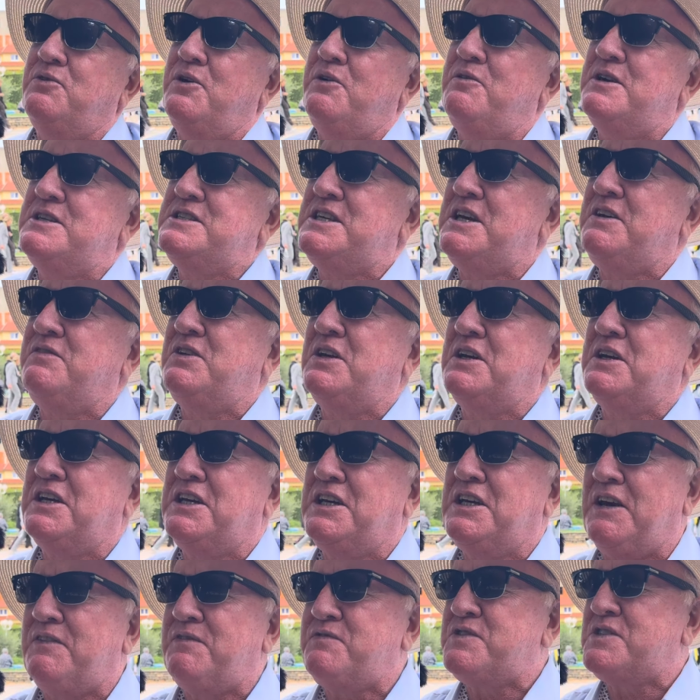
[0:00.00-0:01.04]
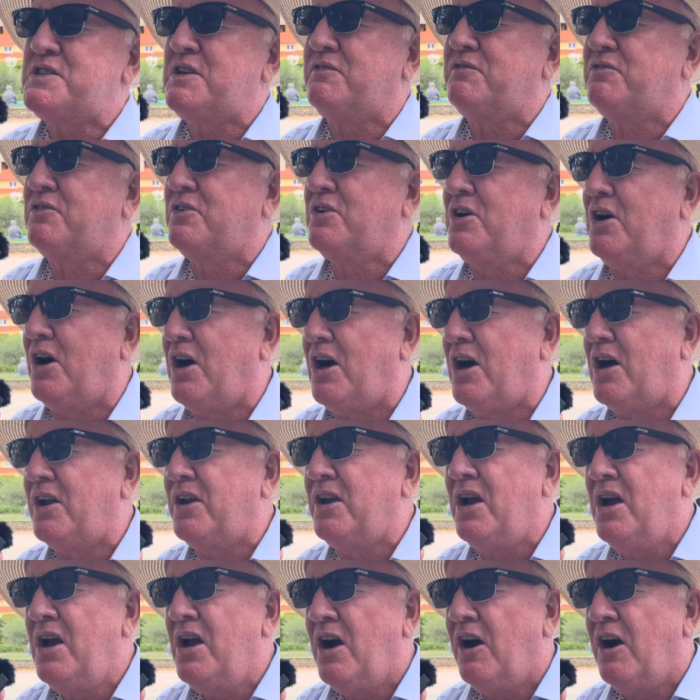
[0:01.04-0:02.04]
We receive the gifts of God,